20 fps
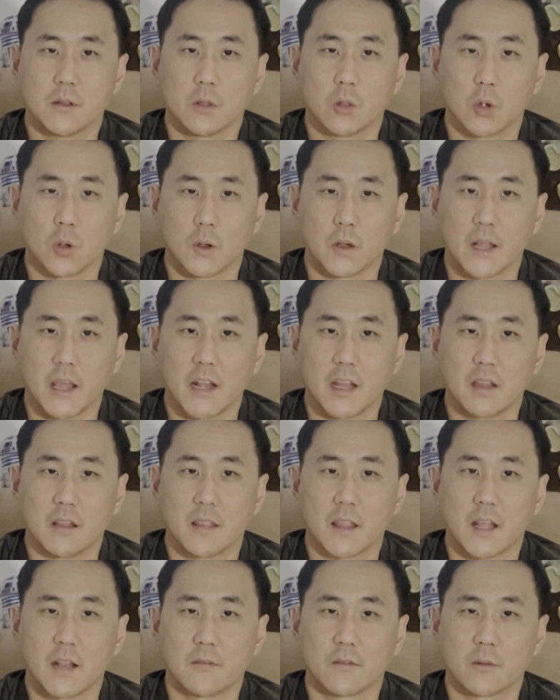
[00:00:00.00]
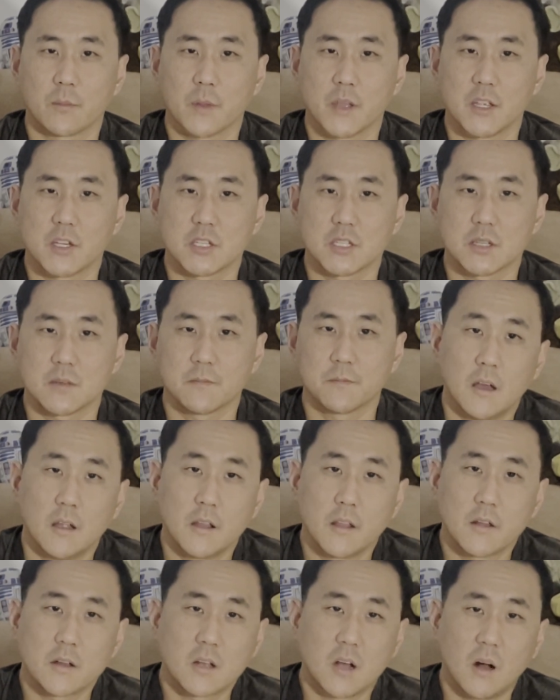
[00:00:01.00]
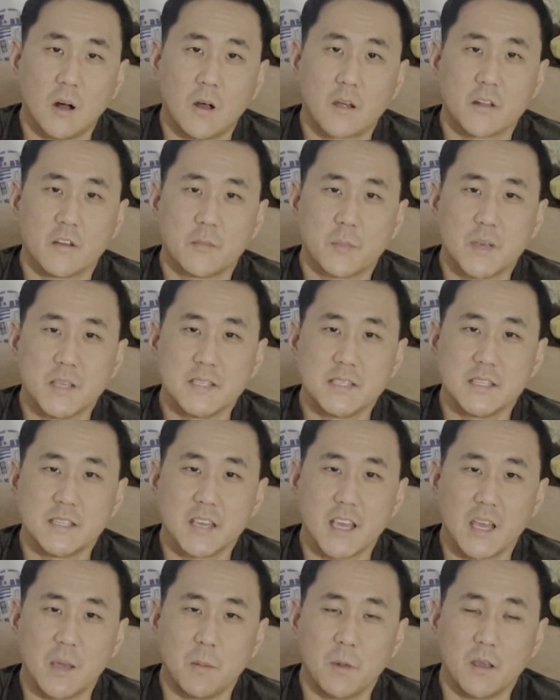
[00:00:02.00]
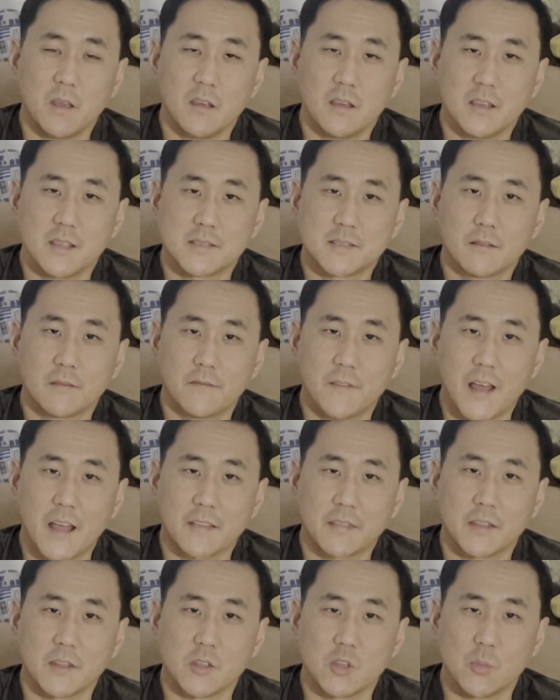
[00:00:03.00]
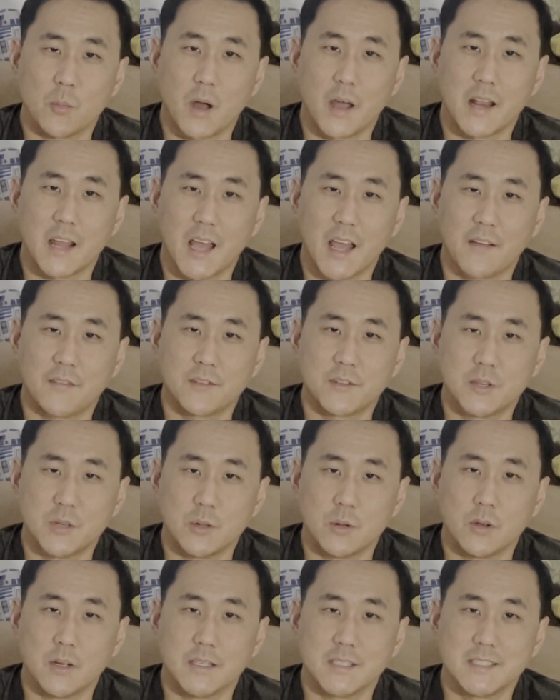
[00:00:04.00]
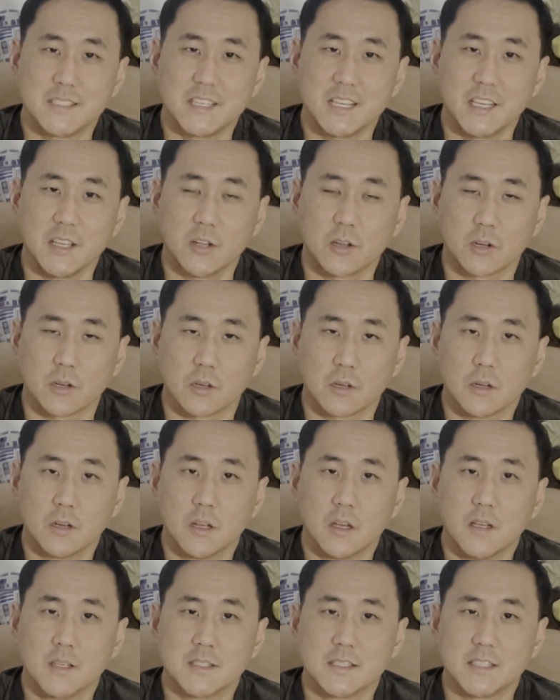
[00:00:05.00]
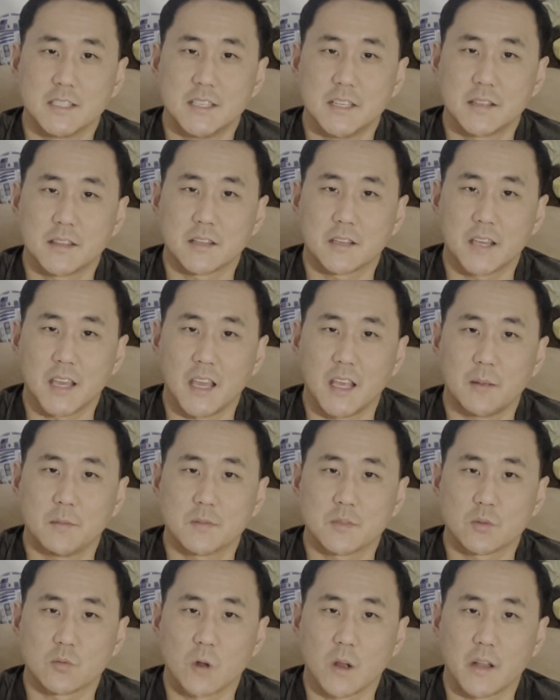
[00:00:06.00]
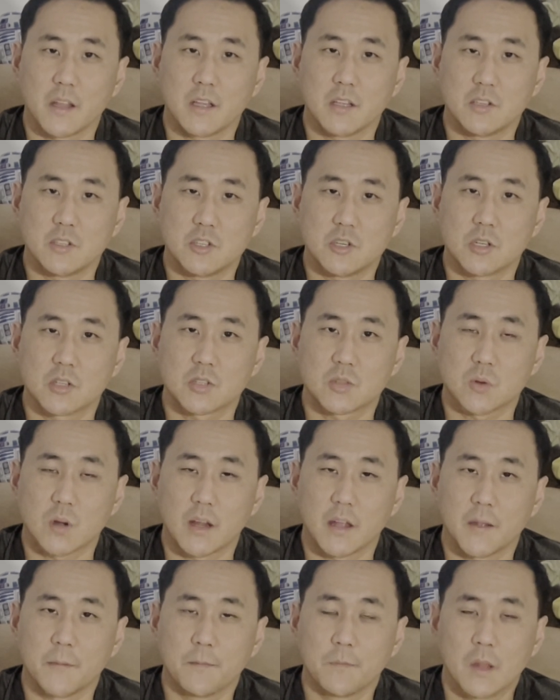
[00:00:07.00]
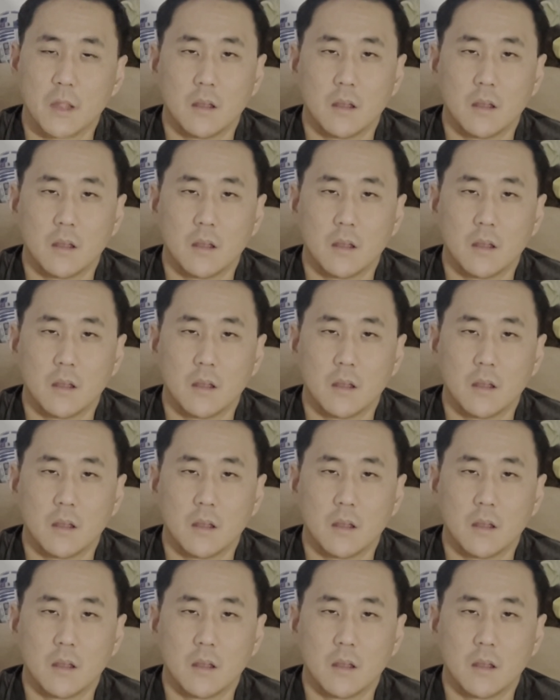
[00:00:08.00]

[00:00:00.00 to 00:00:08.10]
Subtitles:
learn any of that information. Another con of PC gaming is the fact that you might have to tinker to get the games running just right.